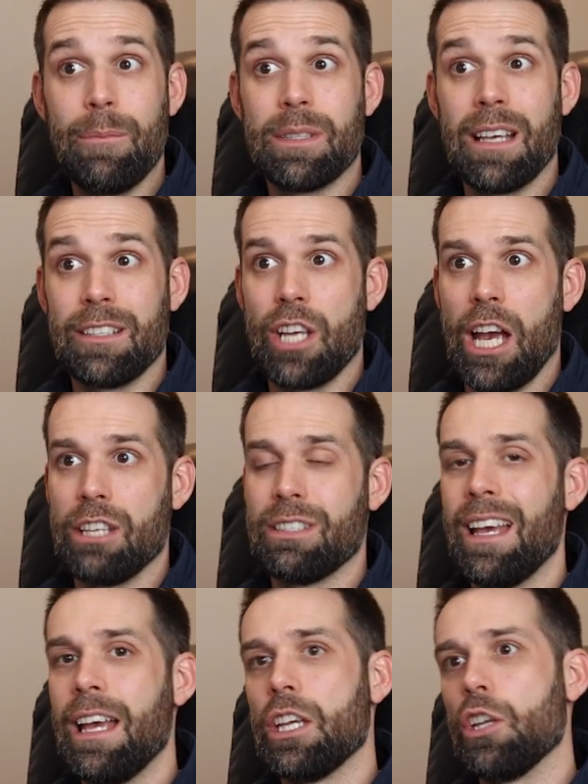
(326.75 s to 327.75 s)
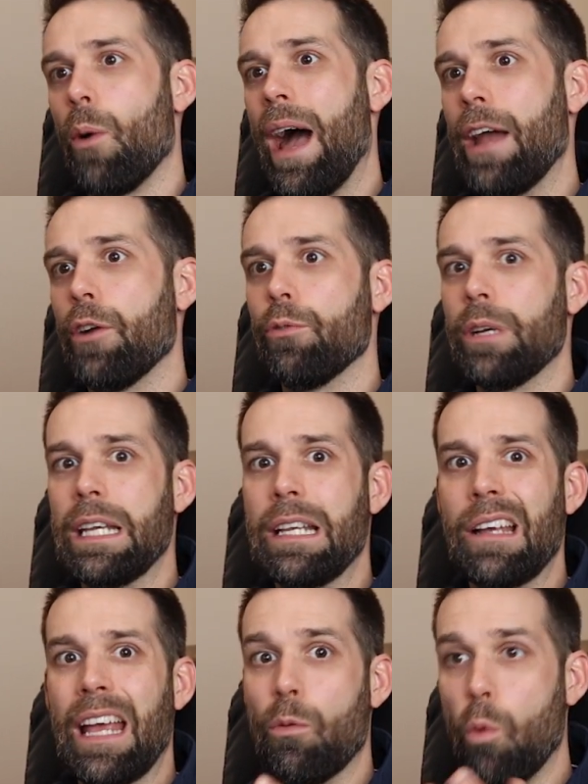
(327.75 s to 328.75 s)
such as, how to
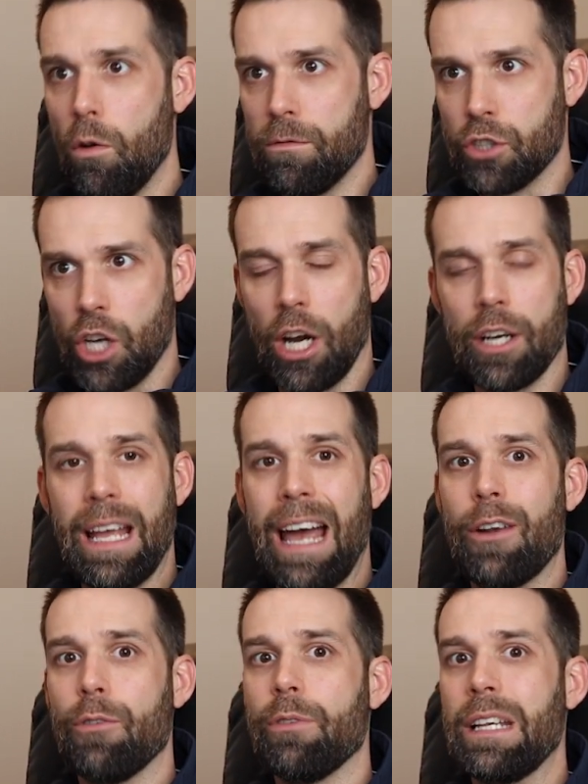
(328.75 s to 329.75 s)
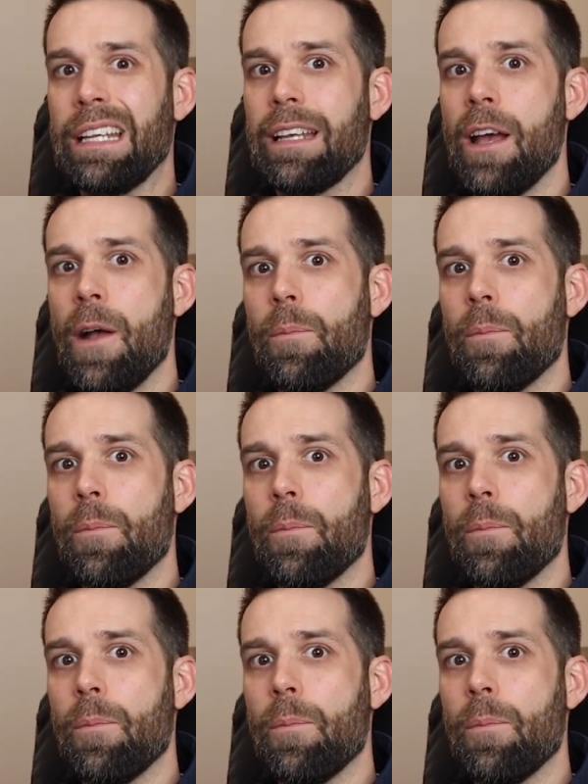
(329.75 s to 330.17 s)
read a wolf chart, how to read